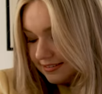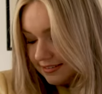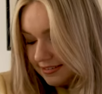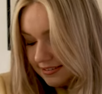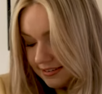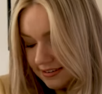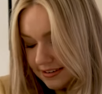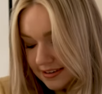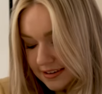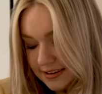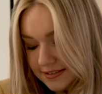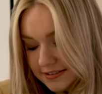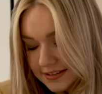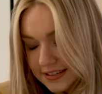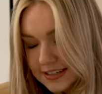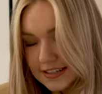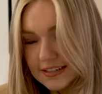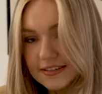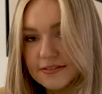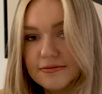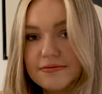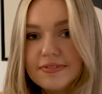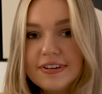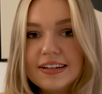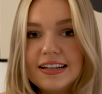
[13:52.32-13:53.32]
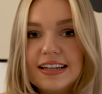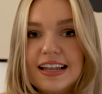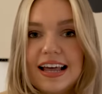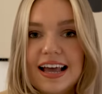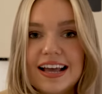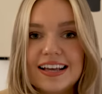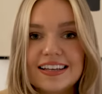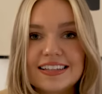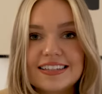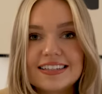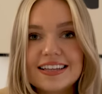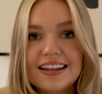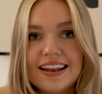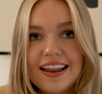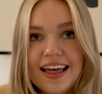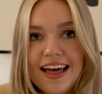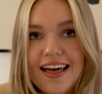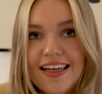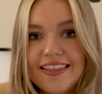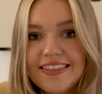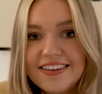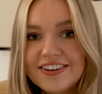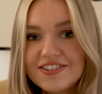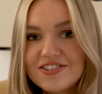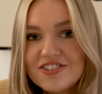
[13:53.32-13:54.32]
Oh, someone likes a
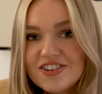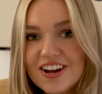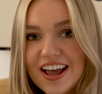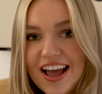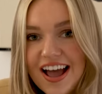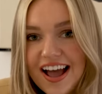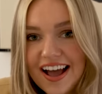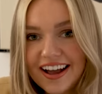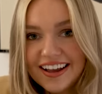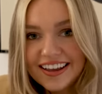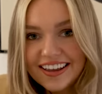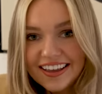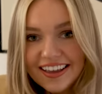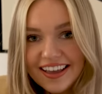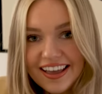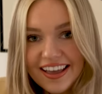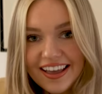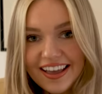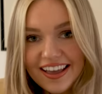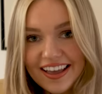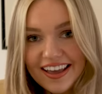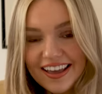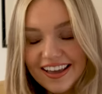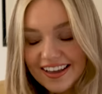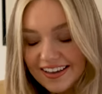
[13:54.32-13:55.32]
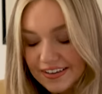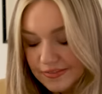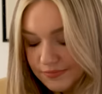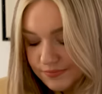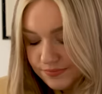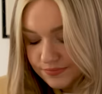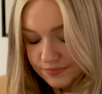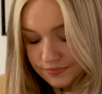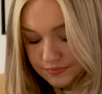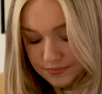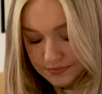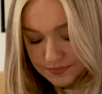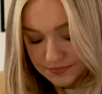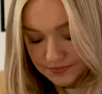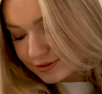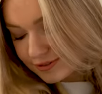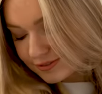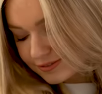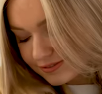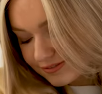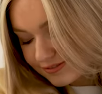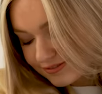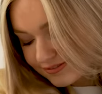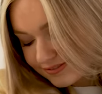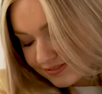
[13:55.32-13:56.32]
leather jacket.
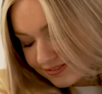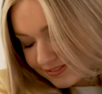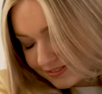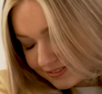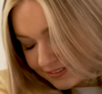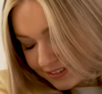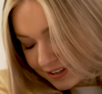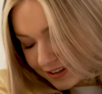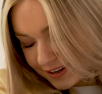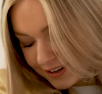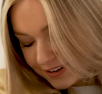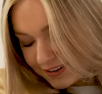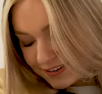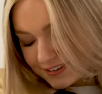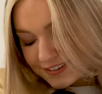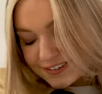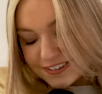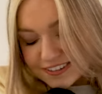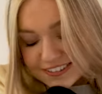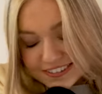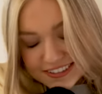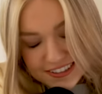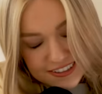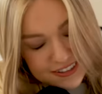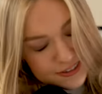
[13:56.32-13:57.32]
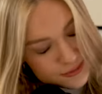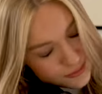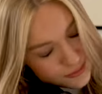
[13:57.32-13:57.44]
I need to do